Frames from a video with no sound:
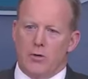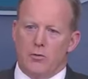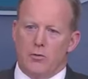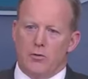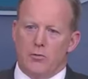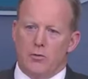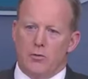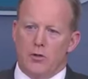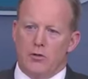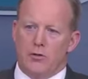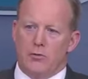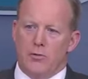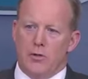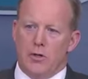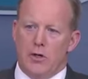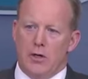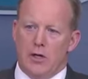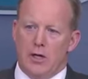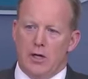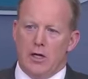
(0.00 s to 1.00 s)
is working with the world
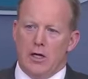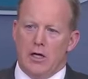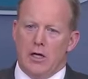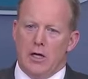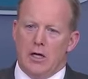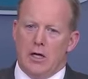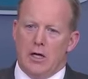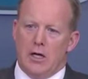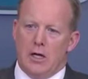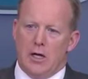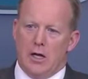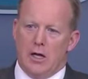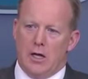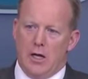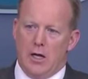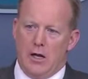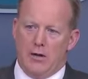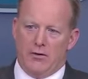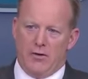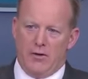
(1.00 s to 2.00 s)
community, uh,
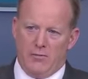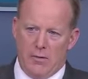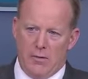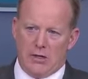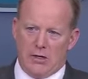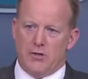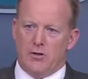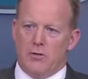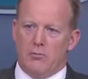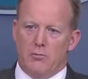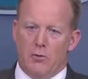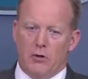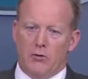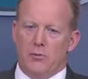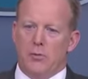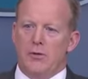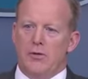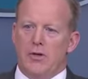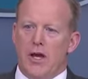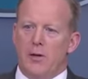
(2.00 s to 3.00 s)
and as I've mentioned
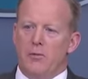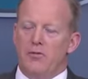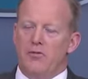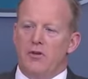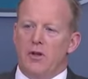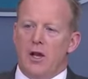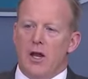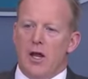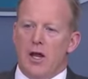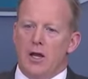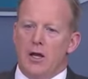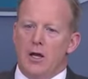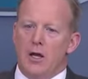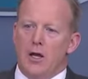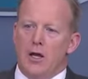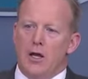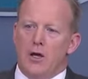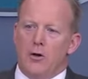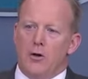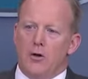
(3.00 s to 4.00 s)
multiple times today,
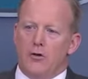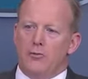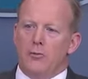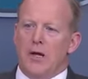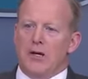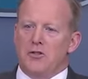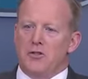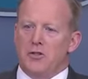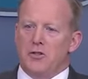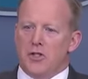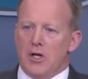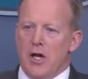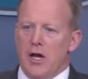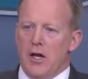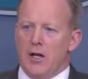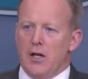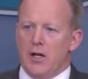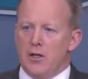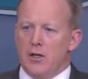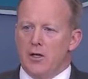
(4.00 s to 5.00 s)
especially
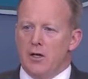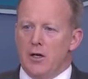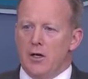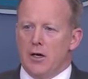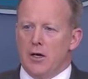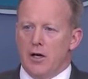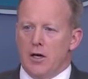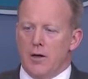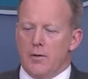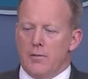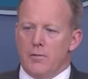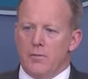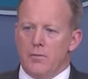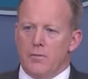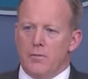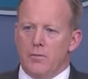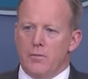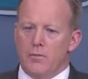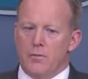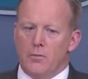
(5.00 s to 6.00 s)
China,
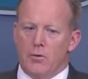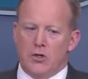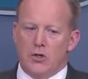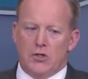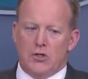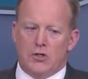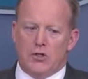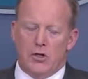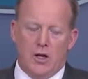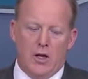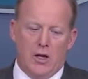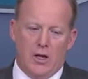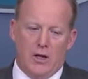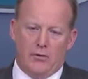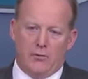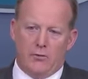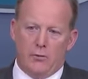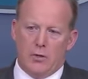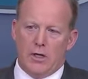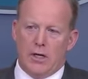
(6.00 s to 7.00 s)
um, which
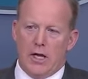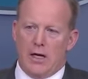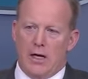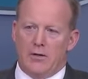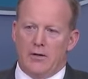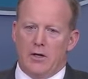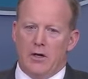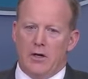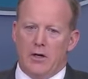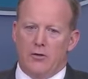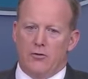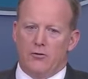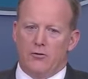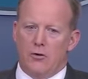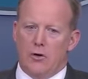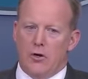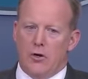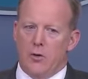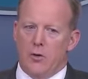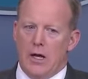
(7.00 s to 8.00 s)
is really acting in a
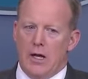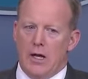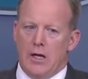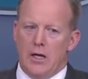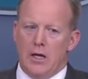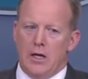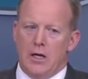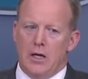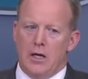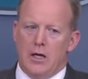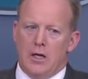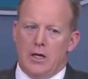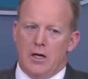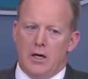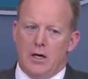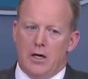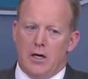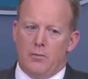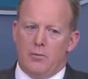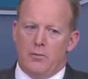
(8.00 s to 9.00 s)
historic way
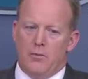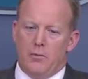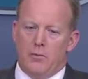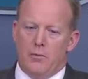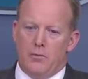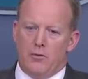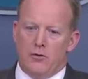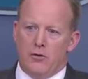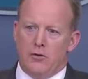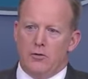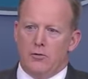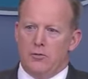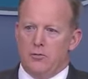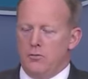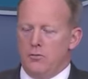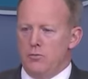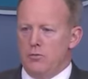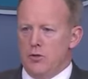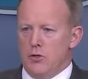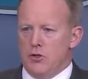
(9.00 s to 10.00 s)
um,
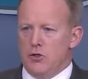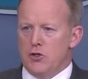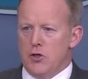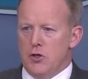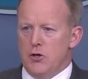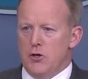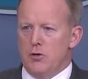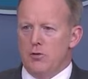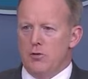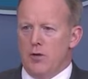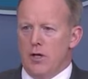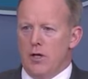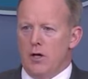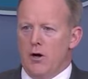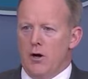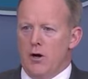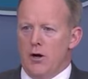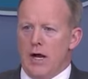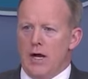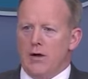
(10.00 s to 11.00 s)
to ensure
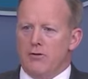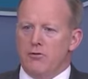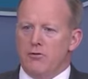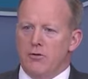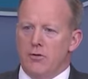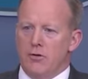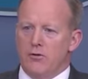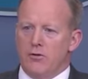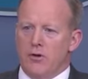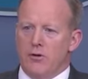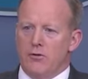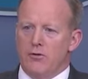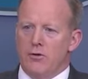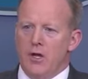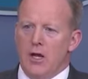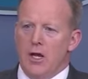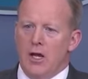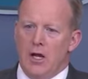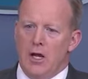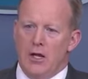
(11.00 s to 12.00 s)
that our national
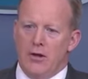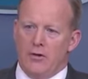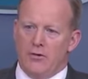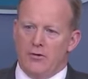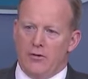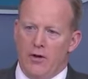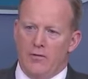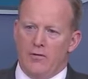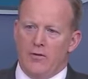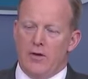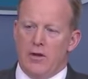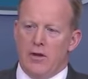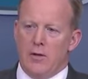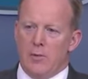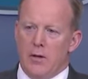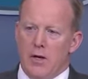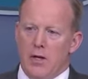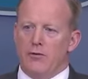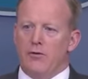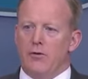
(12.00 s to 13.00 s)
interests and the safety of
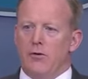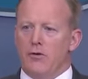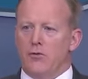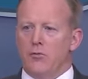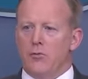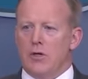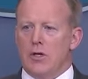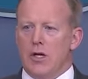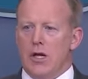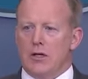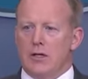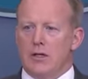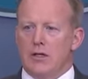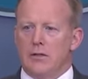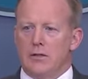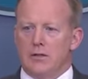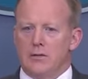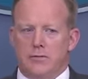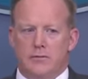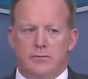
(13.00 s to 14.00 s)
the peninsula is
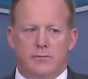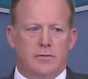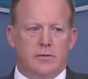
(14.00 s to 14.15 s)
protected.